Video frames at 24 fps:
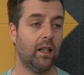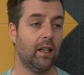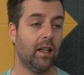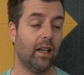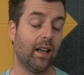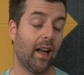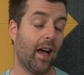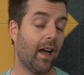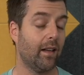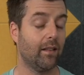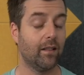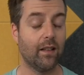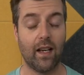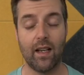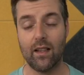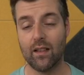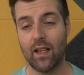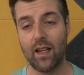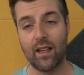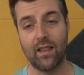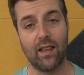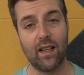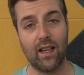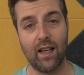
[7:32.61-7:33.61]
and I
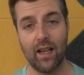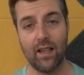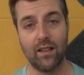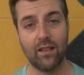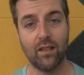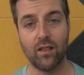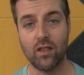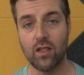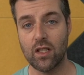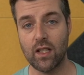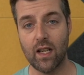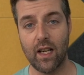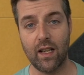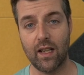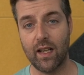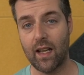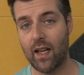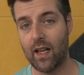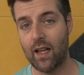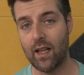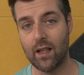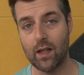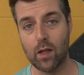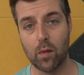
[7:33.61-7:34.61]
like the guys at GIK,
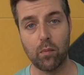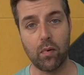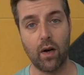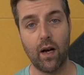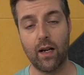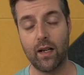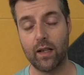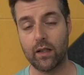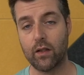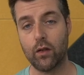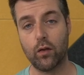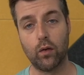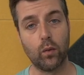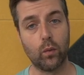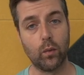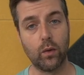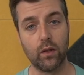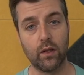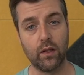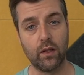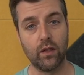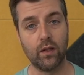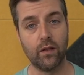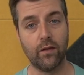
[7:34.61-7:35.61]
and their product is a
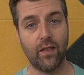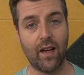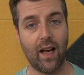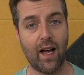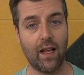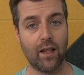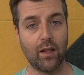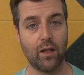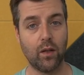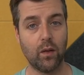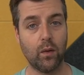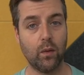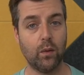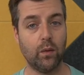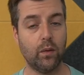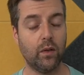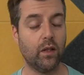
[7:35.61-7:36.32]
really good value.